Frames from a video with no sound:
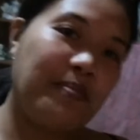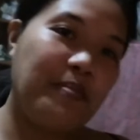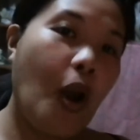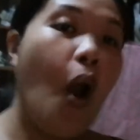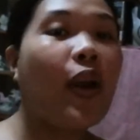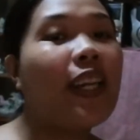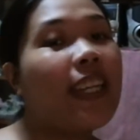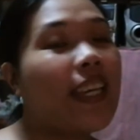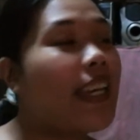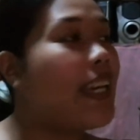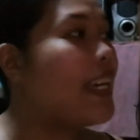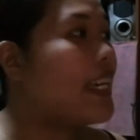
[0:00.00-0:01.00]

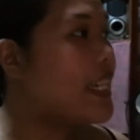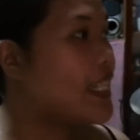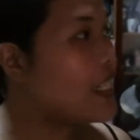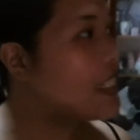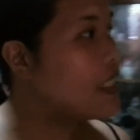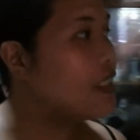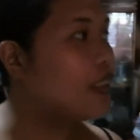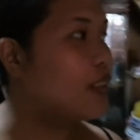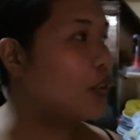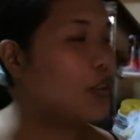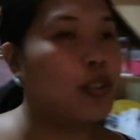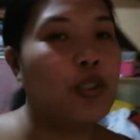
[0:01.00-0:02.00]
morning!
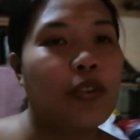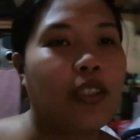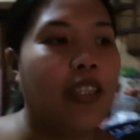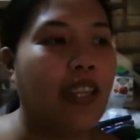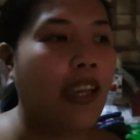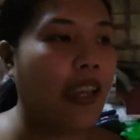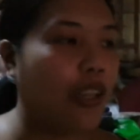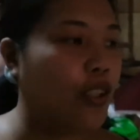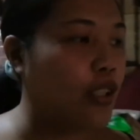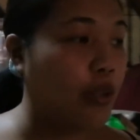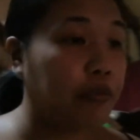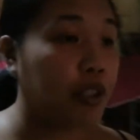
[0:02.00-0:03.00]
Good noon na day.
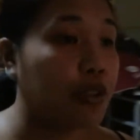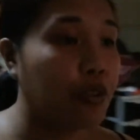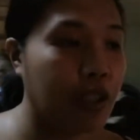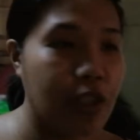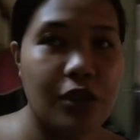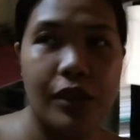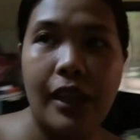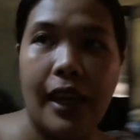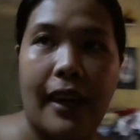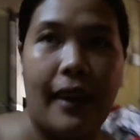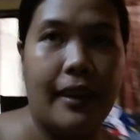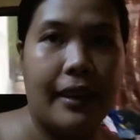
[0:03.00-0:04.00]
Good afternoon na
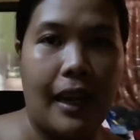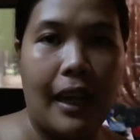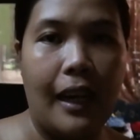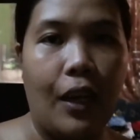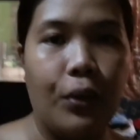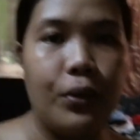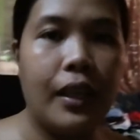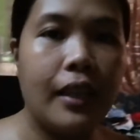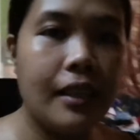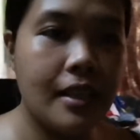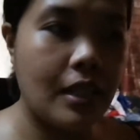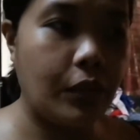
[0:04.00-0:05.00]
day. Kaya launa
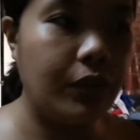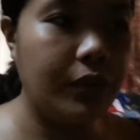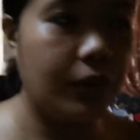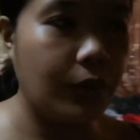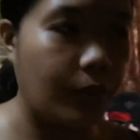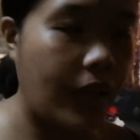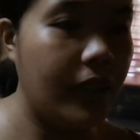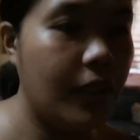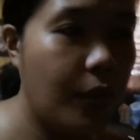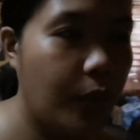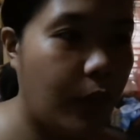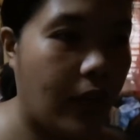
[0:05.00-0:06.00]
na sa udto.
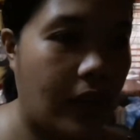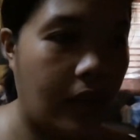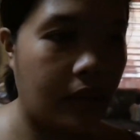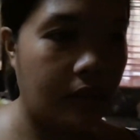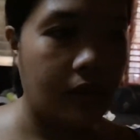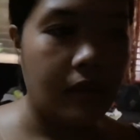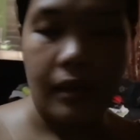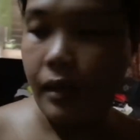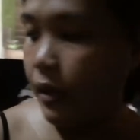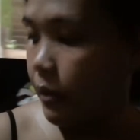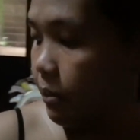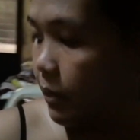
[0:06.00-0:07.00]
Anyway,
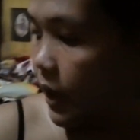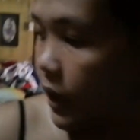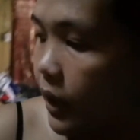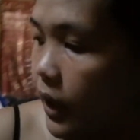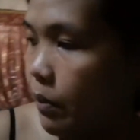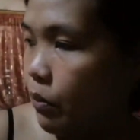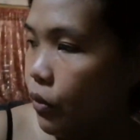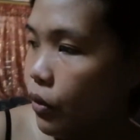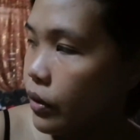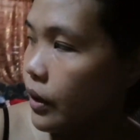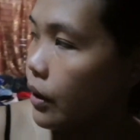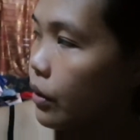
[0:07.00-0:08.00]
maghimo
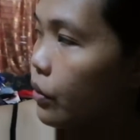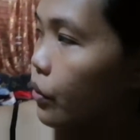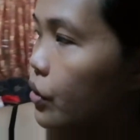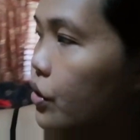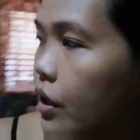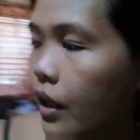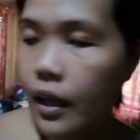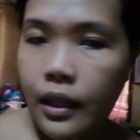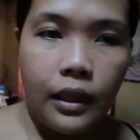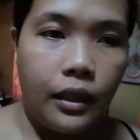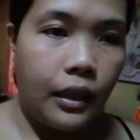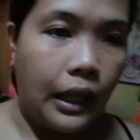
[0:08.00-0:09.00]
taron og shake
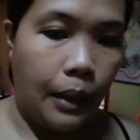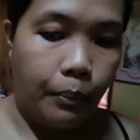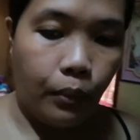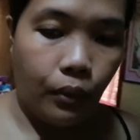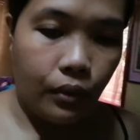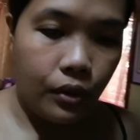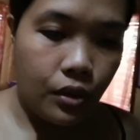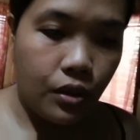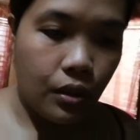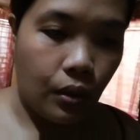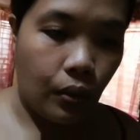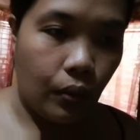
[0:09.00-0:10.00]
ini kahapon.
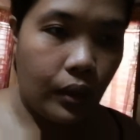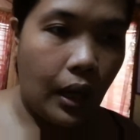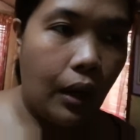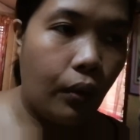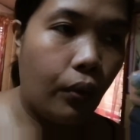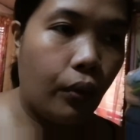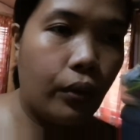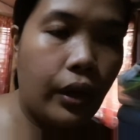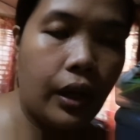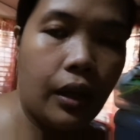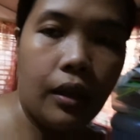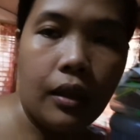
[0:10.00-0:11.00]
So na
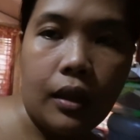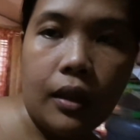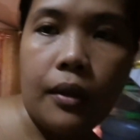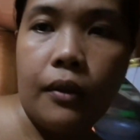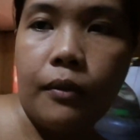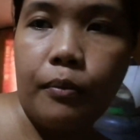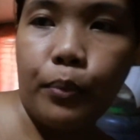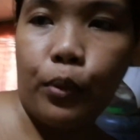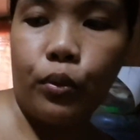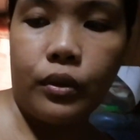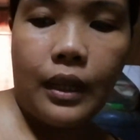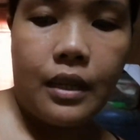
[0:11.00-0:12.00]
ako'y
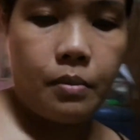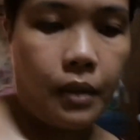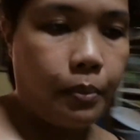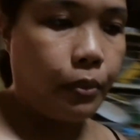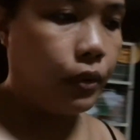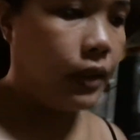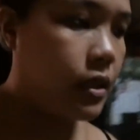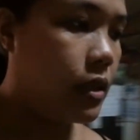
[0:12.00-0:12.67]
prutas, mga prutas